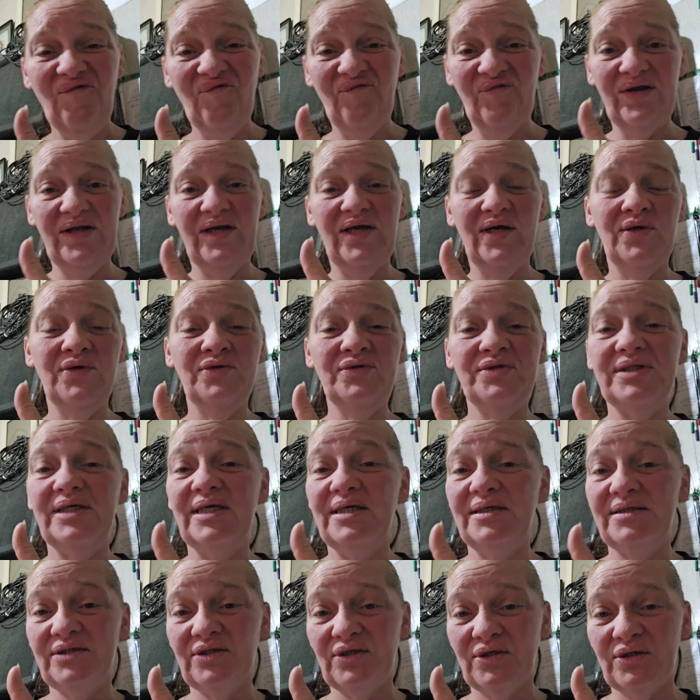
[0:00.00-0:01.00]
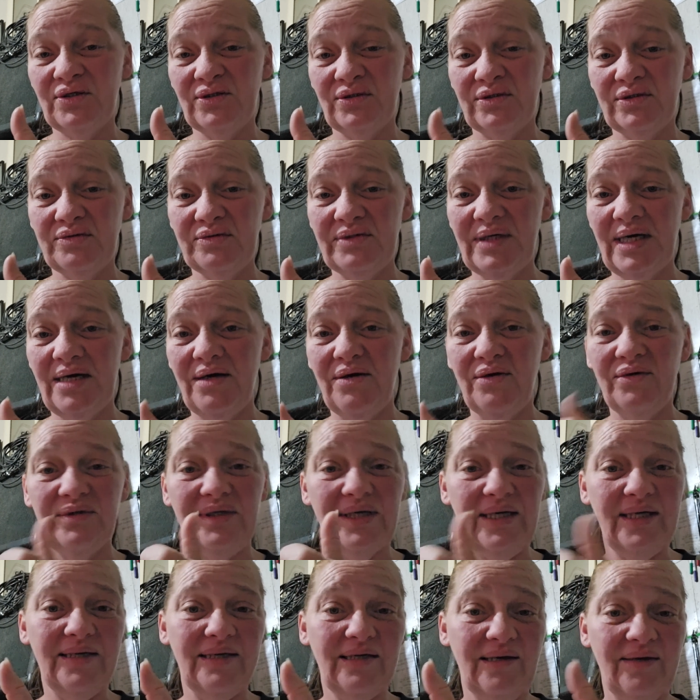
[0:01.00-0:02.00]
videos get circled
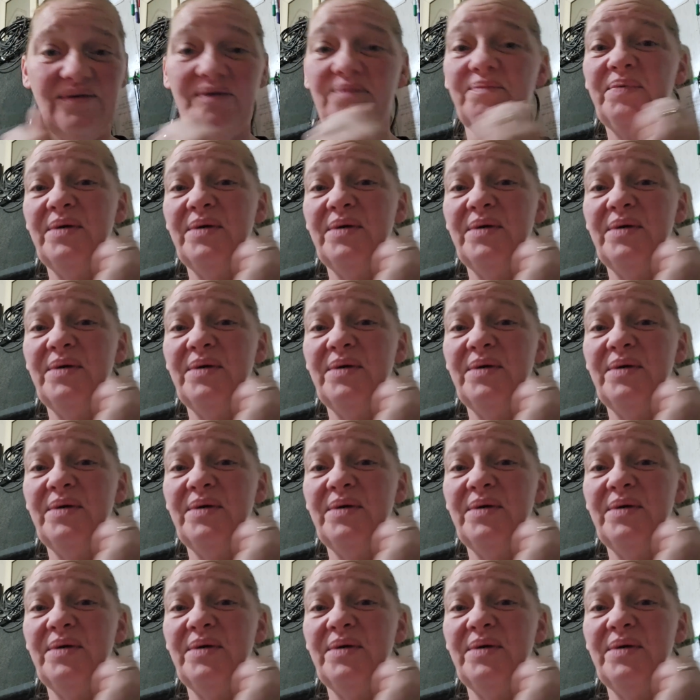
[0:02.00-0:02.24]
around and other